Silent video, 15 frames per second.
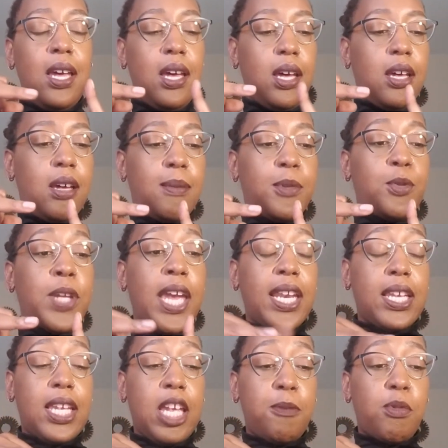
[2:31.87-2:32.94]
We had
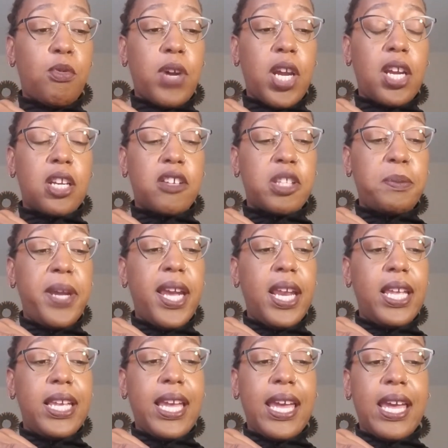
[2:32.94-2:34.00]
to keep a record of the petty
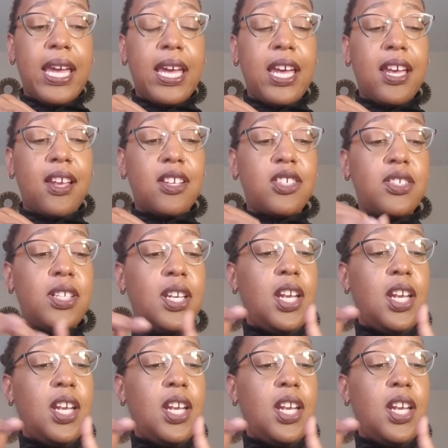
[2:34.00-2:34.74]
cash.